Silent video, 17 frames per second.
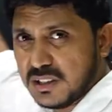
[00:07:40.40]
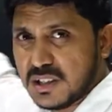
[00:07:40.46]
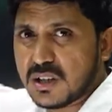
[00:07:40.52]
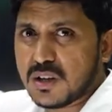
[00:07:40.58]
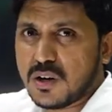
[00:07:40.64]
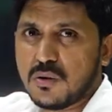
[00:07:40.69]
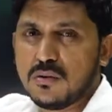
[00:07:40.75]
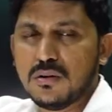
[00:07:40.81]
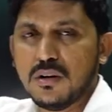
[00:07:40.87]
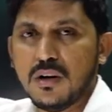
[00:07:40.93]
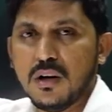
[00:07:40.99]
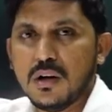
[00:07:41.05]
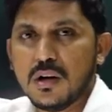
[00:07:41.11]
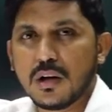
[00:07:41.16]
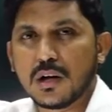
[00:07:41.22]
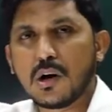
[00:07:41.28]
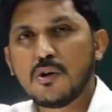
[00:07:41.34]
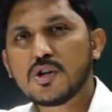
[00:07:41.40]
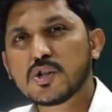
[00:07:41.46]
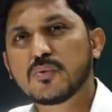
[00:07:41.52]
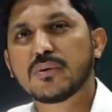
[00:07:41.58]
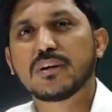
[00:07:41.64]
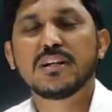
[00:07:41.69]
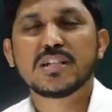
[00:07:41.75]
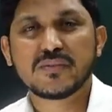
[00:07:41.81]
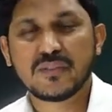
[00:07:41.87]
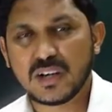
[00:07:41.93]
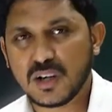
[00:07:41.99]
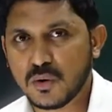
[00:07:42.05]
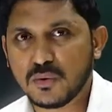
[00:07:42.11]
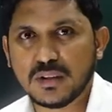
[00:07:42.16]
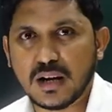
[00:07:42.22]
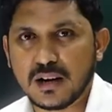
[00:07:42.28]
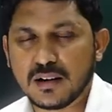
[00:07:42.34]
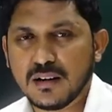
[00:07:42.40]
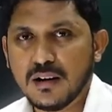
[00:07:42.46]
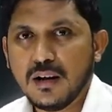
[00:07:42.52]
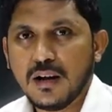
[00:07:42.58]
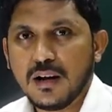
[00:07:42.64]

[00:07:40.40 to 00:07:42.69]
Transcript: in the ground. Ground squirrels will do that.